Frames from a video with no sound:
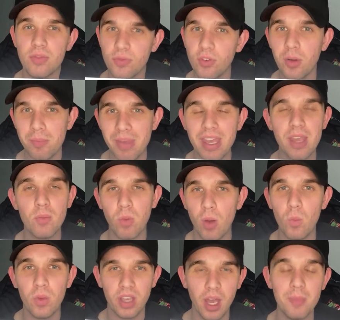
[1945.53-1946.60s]
for me
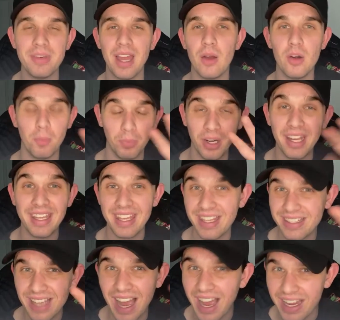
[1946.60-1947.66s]
when we come down to
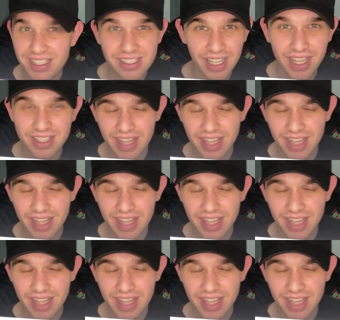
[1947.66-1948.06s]
breaking ties like